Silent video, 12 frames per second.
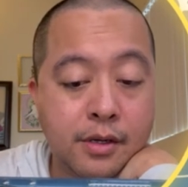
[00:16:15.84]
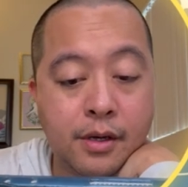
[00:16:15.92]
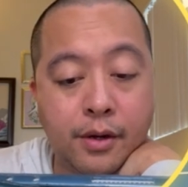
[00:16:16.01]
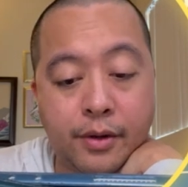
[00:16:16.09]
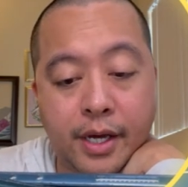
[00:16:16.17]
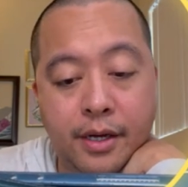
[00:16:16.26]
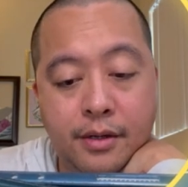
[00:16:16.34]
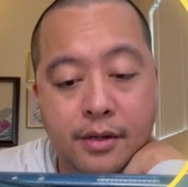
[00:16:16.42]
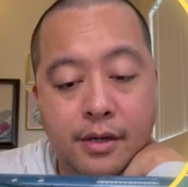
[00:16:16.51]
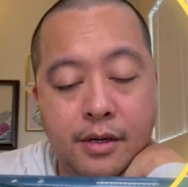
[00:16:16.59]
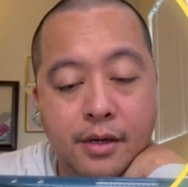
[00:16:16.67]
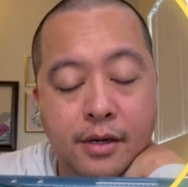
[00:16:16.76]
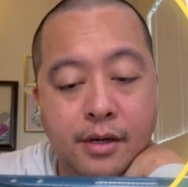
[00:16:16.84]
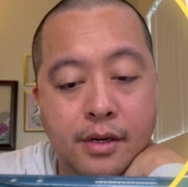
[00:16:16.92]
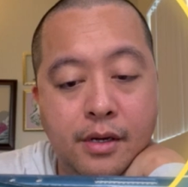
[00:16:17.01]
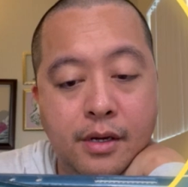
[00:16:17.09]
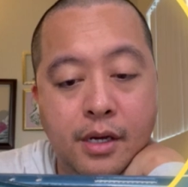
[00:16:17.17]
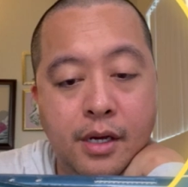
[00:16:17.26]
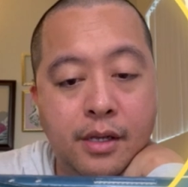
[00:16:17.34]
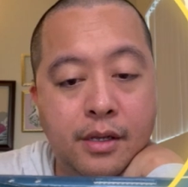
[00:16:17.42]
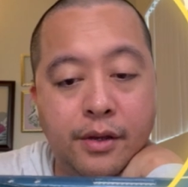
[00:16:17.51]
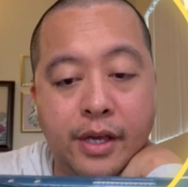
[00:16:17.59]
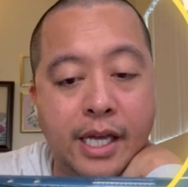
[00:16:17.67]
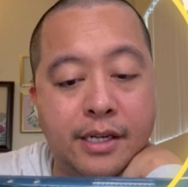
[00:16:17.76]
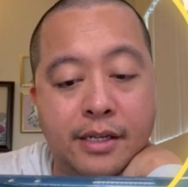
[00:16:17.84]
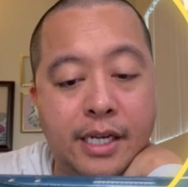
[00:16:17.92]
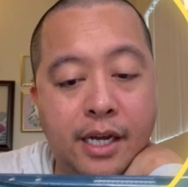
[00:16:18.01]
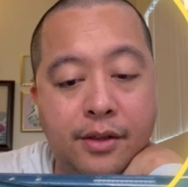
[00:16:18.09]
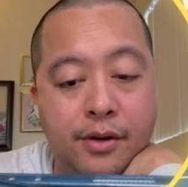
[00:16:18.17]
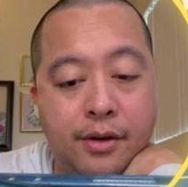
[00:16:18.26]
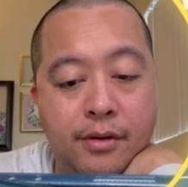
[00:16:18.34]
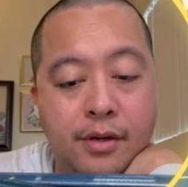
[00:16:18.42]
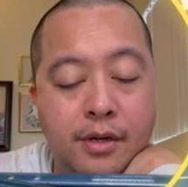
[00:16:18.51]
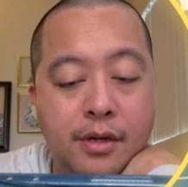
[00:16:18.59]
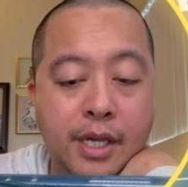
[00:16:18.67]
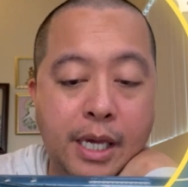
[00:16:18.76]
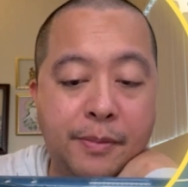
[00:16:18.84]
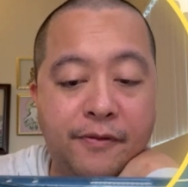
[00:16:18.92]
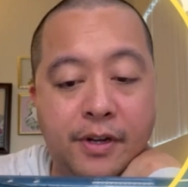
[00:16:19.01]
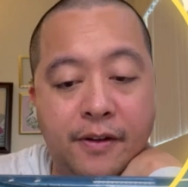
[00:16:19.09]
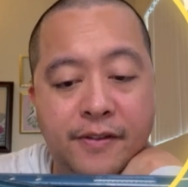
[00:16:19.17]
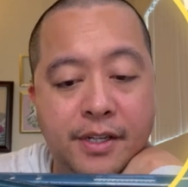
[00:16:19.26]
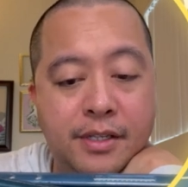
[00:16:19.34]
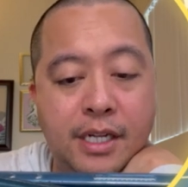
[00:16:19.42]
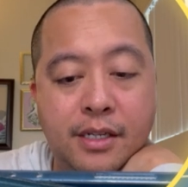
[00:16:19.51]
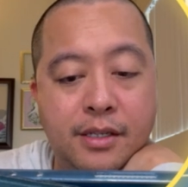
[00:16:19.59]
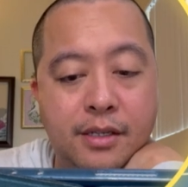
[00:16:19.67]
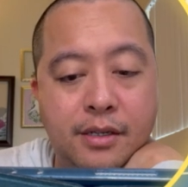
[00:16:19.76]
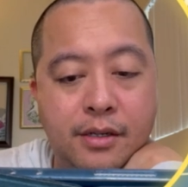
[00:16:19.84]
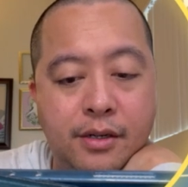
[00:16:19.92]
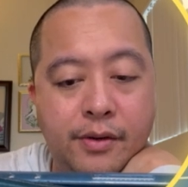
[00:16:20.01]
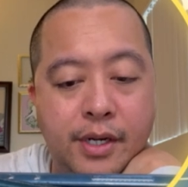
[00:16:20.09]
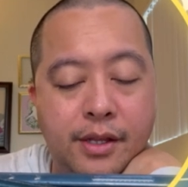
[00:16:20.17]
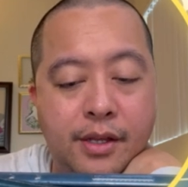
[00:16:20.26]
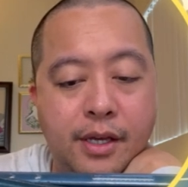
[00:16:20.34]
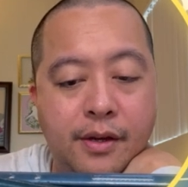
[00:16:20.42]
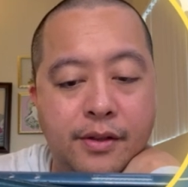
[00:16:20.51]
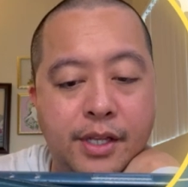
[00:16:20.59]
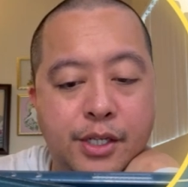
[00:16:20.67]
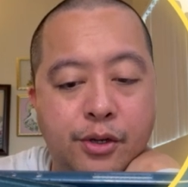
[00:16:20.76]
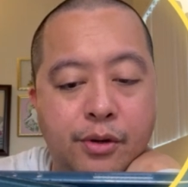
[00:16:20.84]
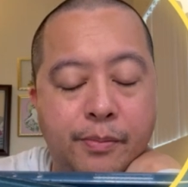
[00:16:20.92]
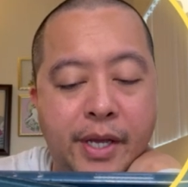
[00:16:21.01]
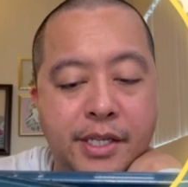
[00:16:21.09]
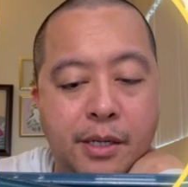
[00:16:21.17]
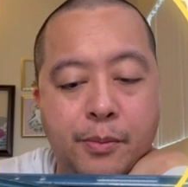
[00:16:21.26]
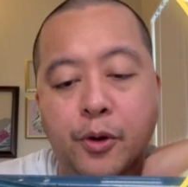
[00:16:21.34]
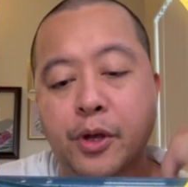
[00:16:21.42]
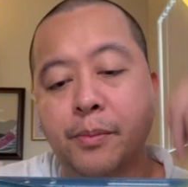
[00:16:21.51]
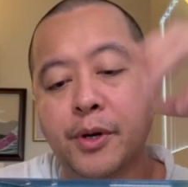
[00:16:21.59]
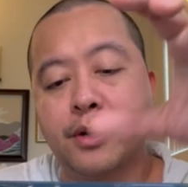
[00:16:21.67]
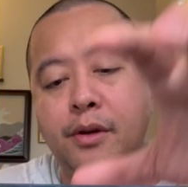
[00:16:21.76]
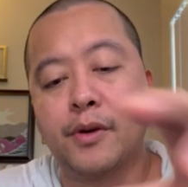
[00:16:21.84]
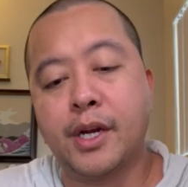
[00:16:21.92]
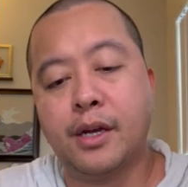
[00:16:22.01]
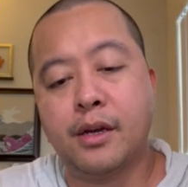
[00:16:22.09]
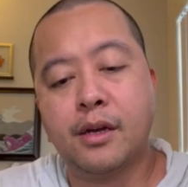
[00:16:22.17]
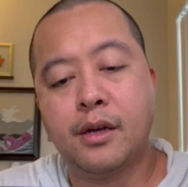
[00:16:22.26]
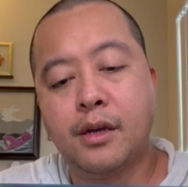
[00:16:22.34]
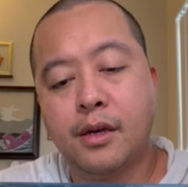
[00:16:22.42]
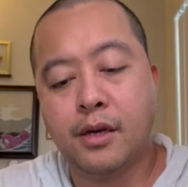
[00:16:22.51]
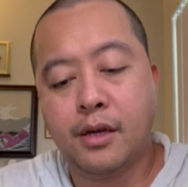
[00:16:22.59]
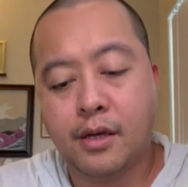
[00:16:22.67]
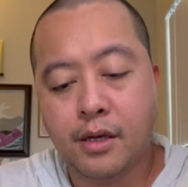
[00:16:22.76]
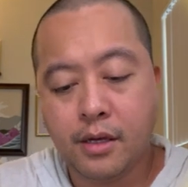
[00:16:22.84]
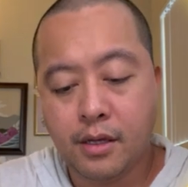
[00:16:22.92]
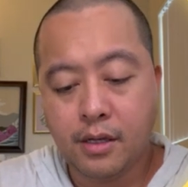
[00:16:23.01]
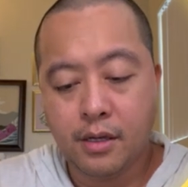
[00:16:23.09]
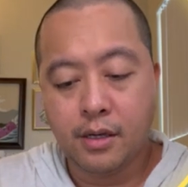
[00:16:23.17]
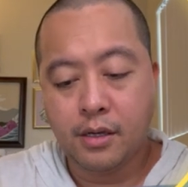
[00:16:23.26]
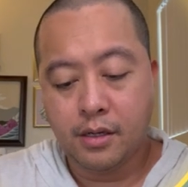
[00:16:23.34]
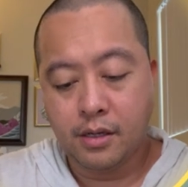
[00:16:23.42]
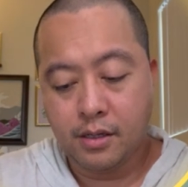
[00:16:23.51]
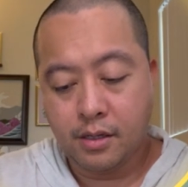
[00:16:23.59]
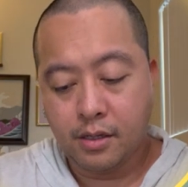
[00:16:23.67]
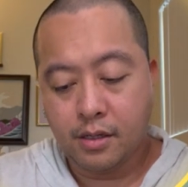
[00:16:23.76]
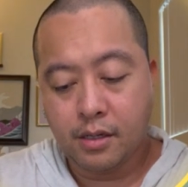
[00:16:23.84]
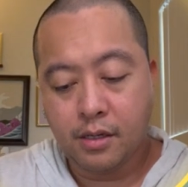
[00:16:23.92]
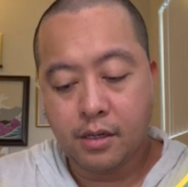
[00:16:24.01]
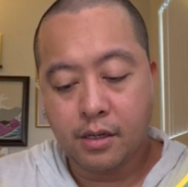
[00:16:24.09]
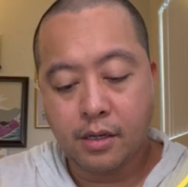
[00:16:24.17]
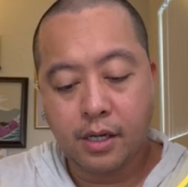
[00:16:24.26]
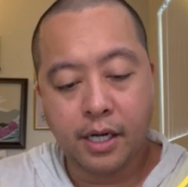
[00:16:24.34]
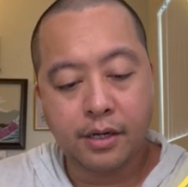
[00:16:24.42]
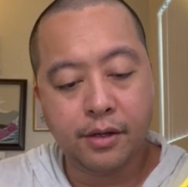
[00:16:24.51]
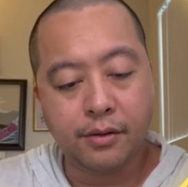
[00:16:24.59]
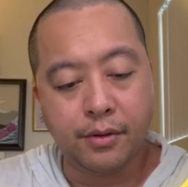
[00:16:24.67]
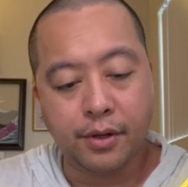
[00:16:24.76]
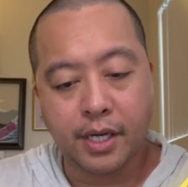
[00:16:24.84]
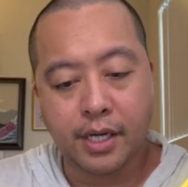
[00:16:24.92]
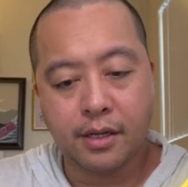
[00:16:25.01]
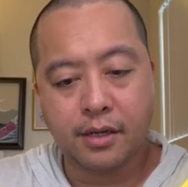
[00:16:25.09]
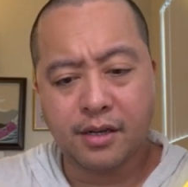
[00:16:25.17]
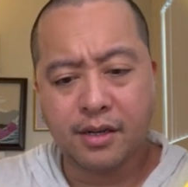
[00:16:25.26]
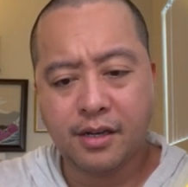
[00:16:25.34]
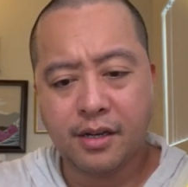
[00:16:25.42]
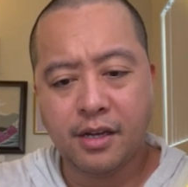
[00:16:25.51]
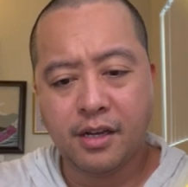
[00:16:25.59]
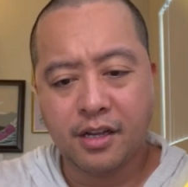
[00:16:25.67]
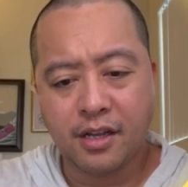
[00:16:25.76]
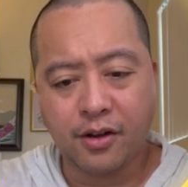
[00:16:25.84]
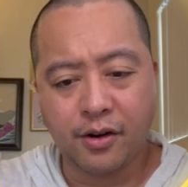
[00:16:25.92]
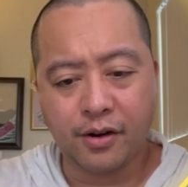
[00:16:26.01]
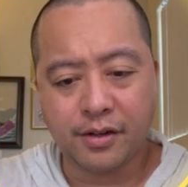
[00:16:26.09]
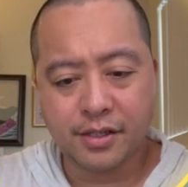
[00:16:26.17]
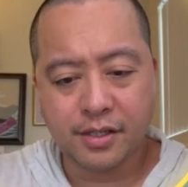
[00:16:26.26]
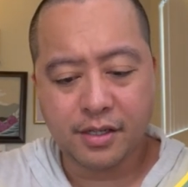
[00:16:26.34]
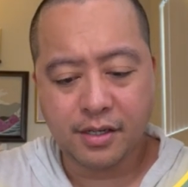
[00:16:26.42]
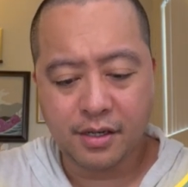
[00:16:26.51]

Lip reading: Okay. Can't attack though. Cape of Toughness, that doesn't do anything unless you're a basic Pokemon, right? How do you look at cards?